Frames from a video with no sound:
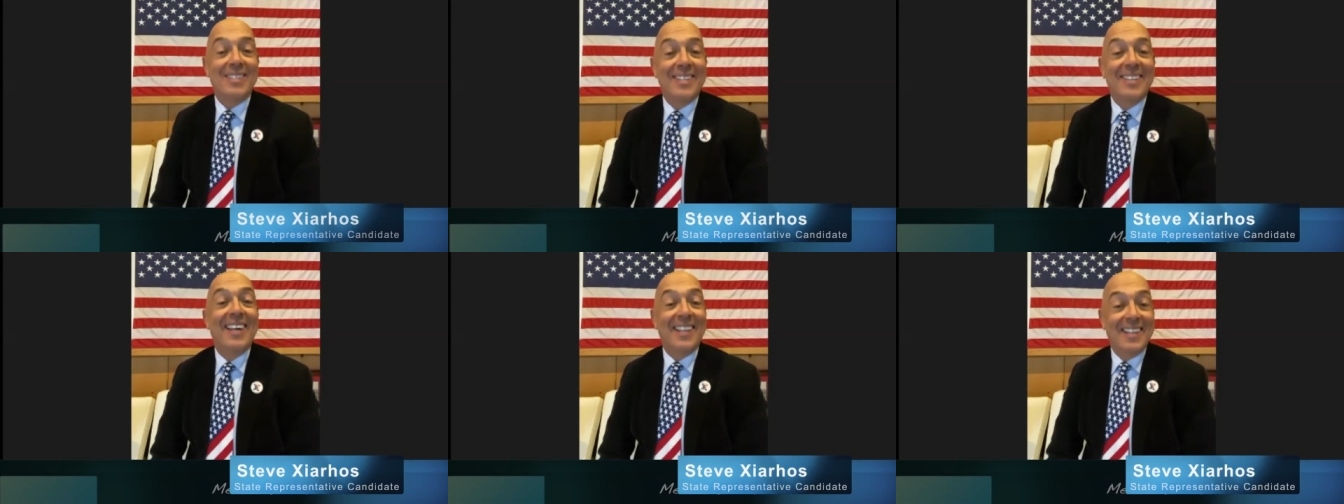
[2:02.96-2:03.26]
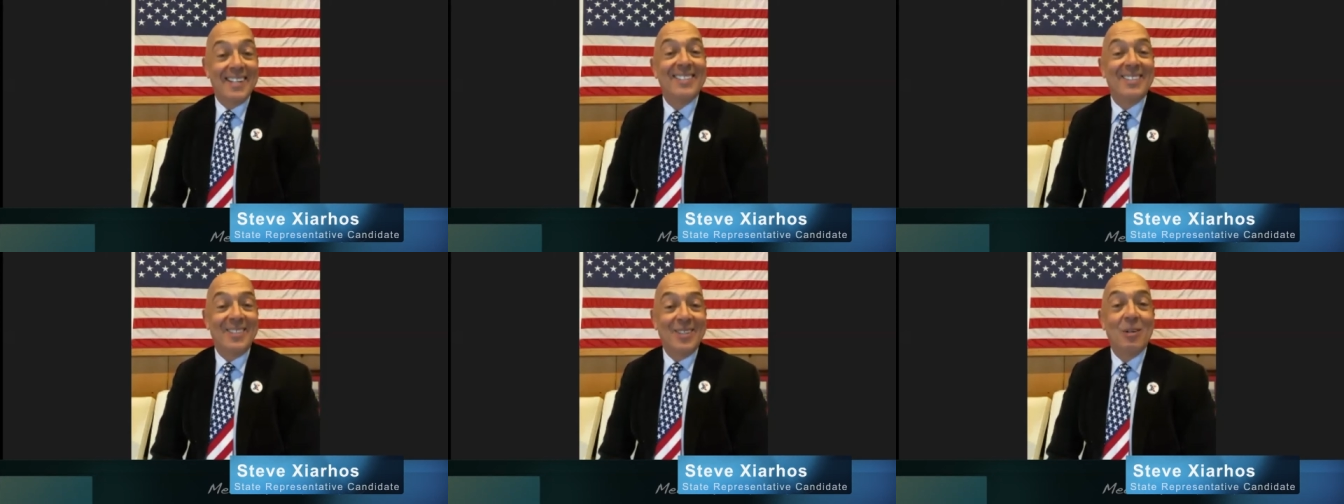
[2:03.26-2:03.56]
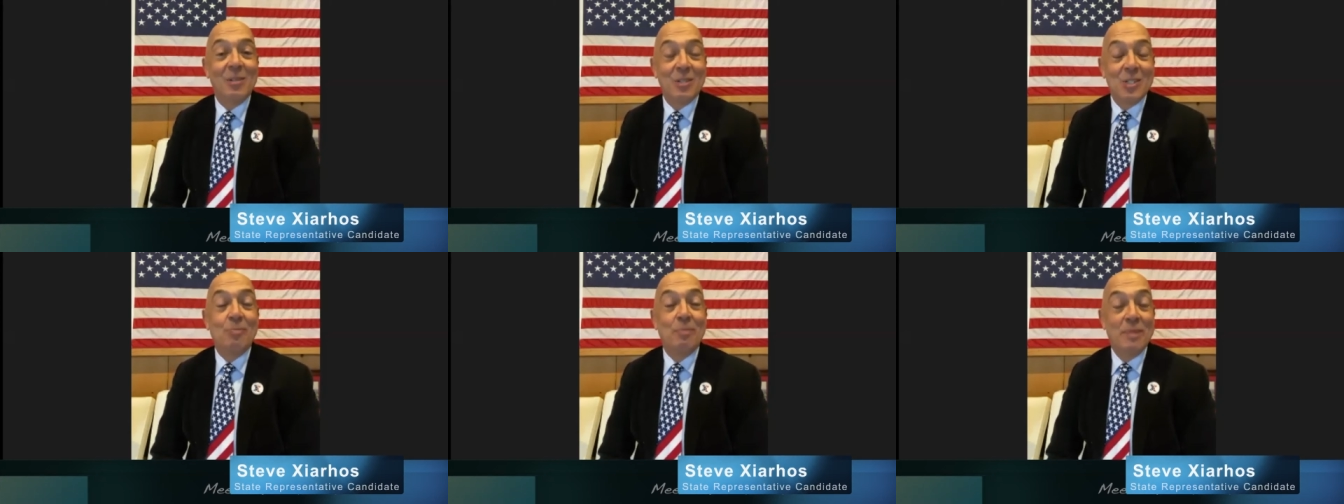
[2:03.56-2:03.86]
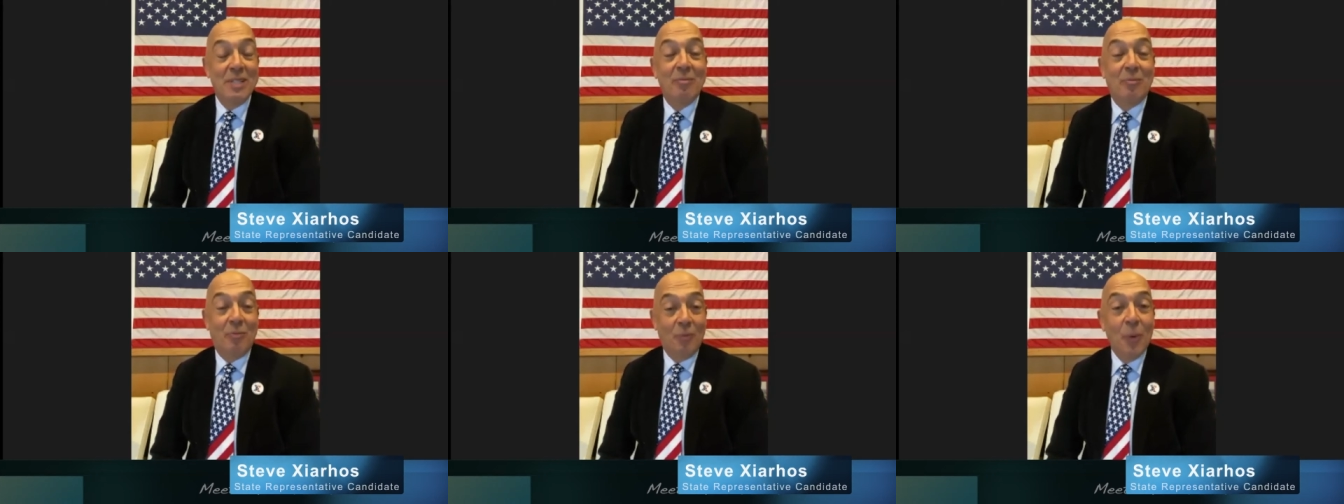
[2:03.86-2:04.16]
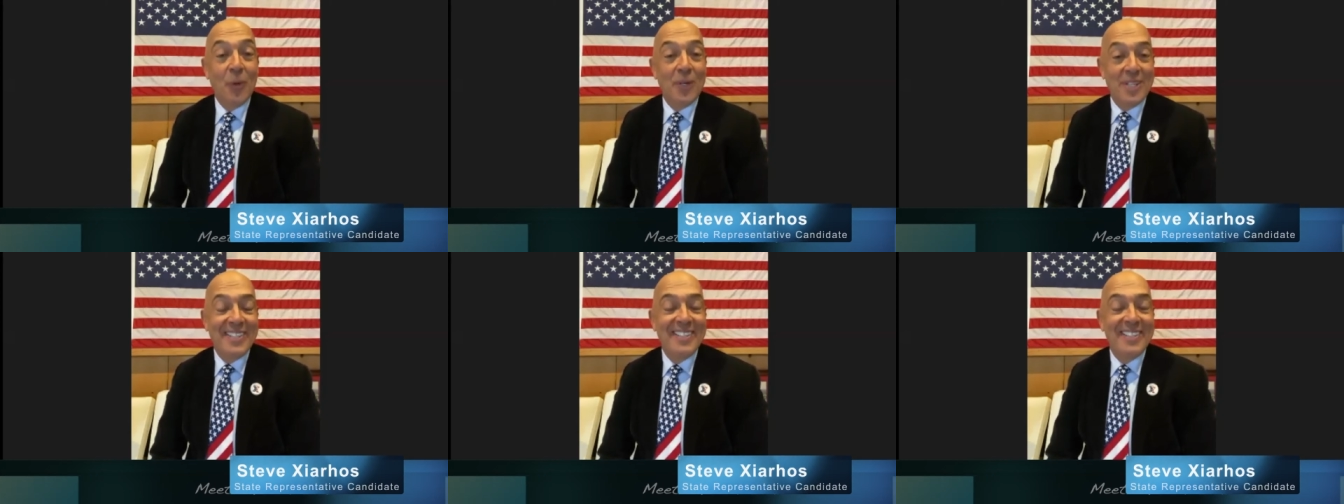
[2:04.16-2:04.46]
that it you know it's been
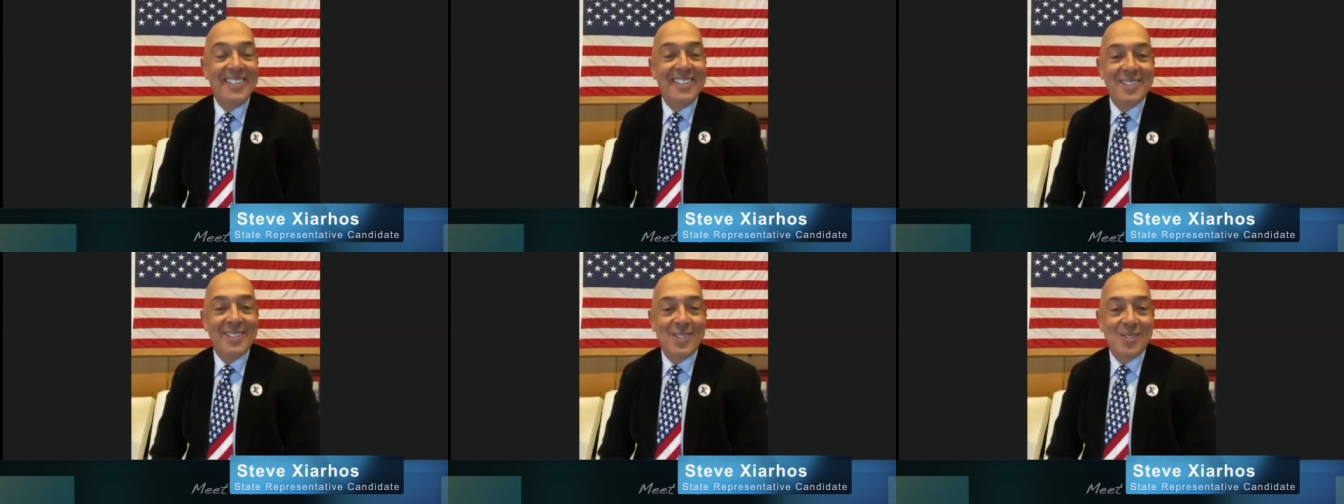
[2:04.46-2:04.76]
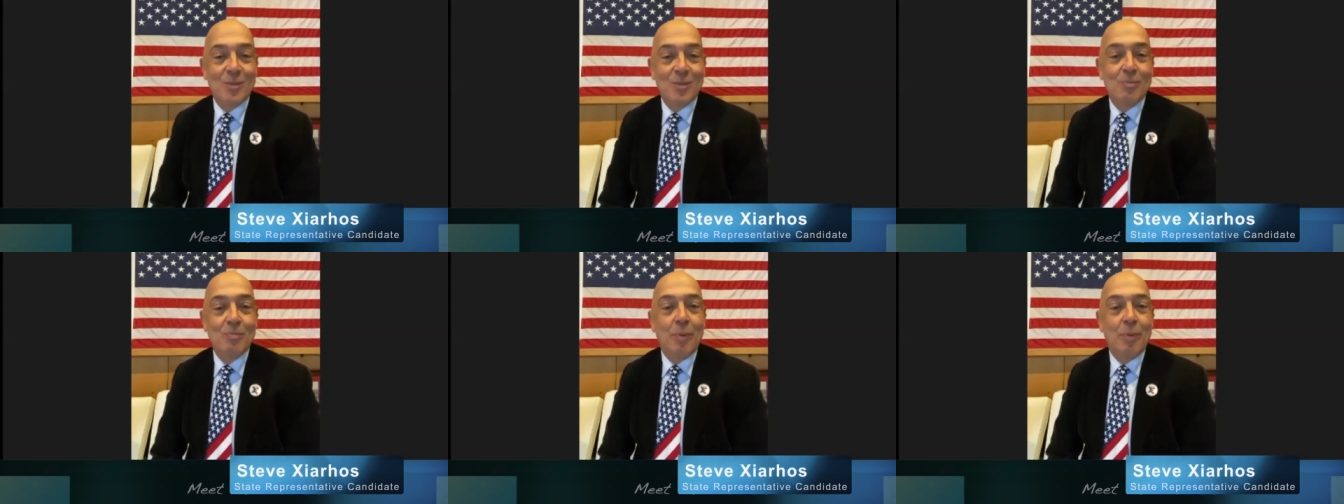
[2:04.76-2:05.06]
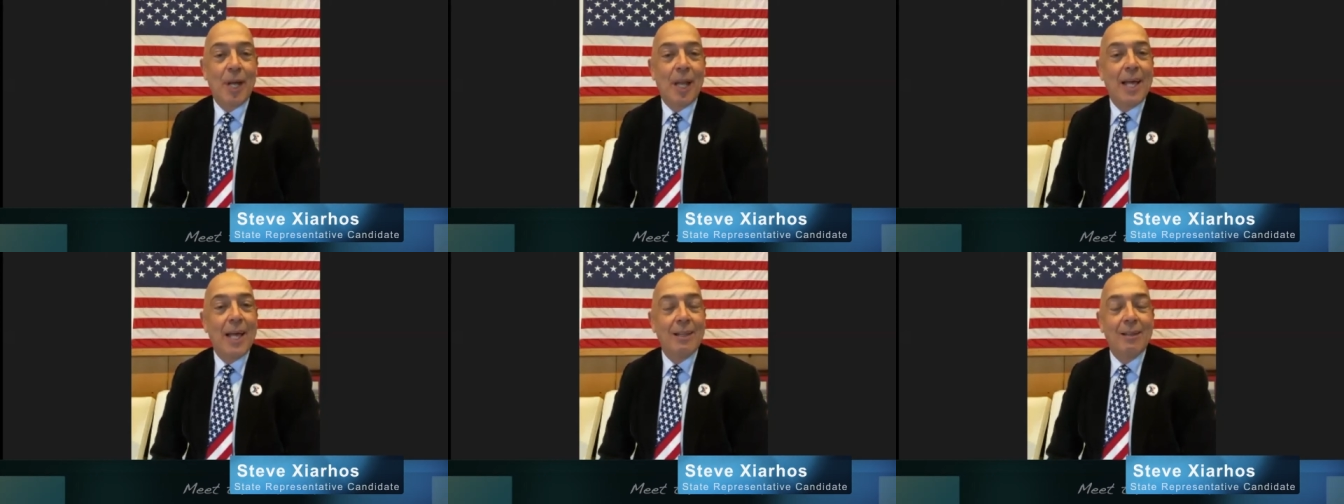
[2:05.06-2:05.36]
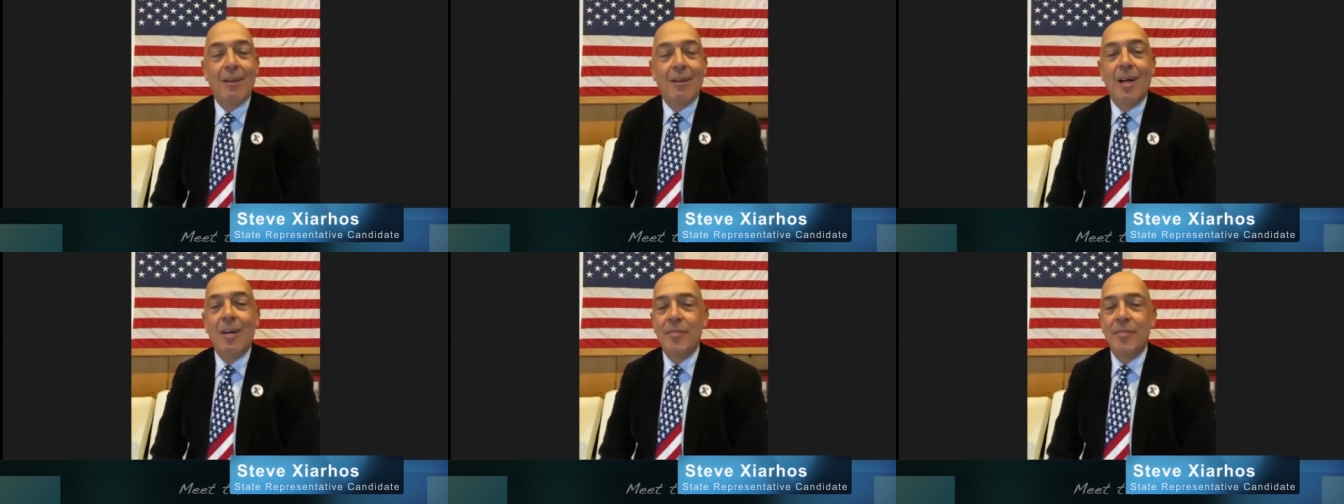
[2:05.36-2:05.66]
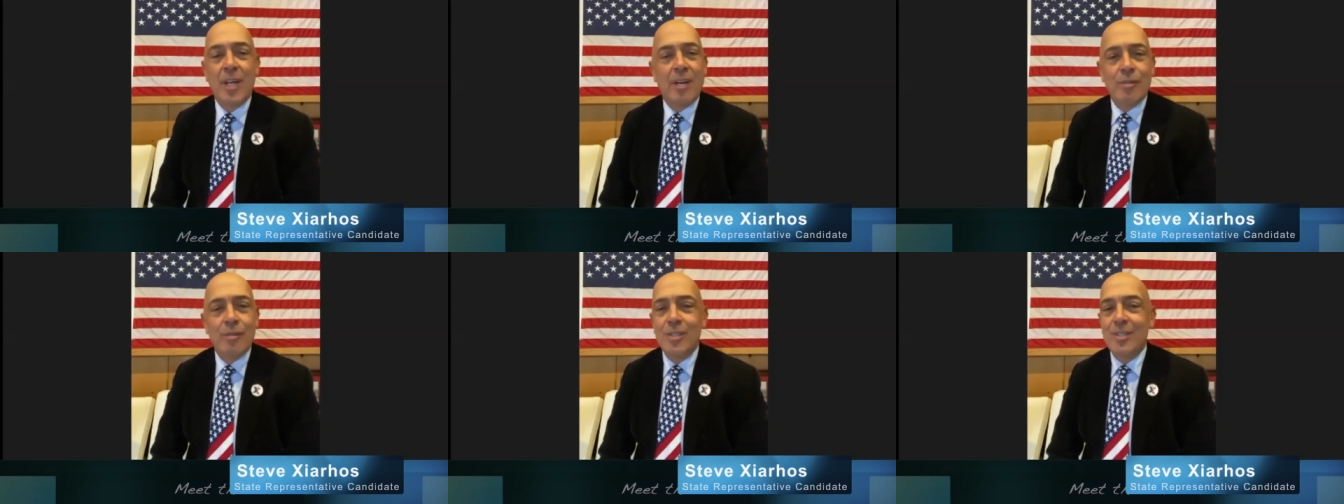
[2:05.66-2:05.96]
40 years but i loved
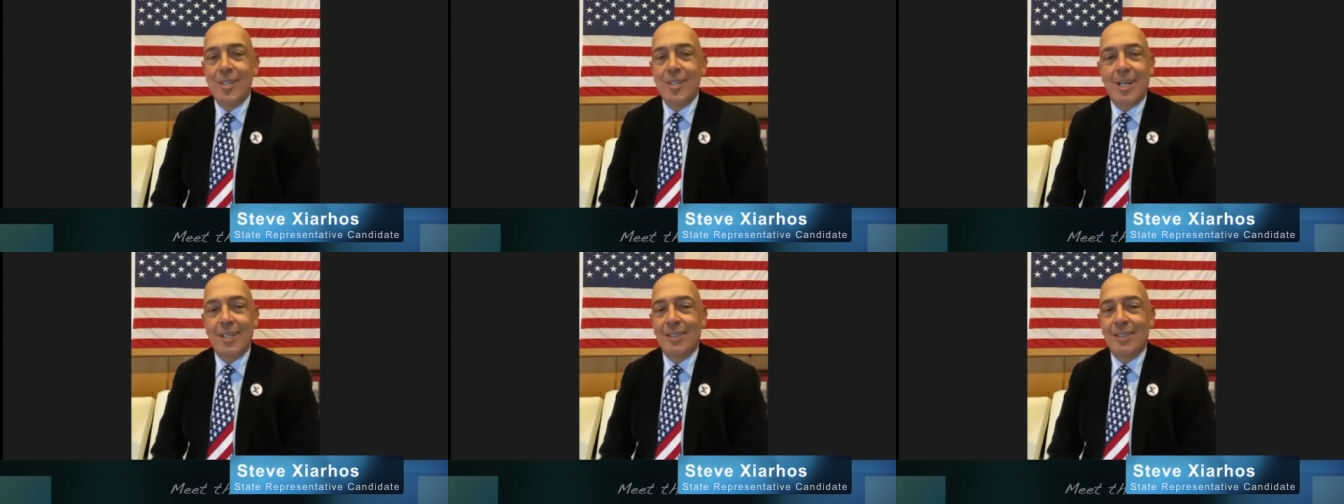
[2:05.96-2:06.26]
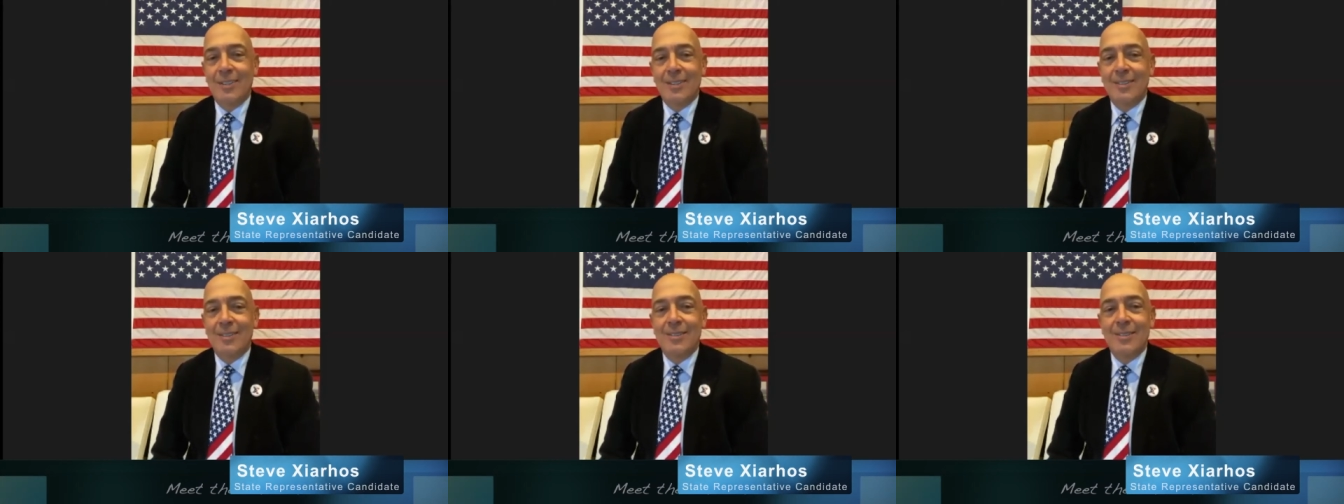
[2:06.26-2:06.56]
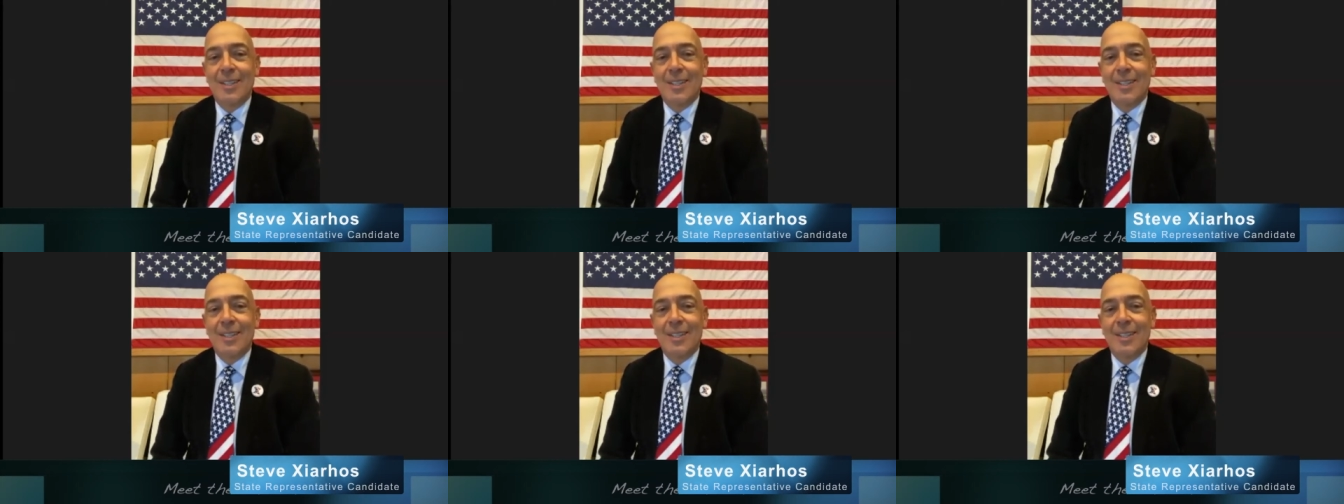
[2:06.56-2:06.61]
every second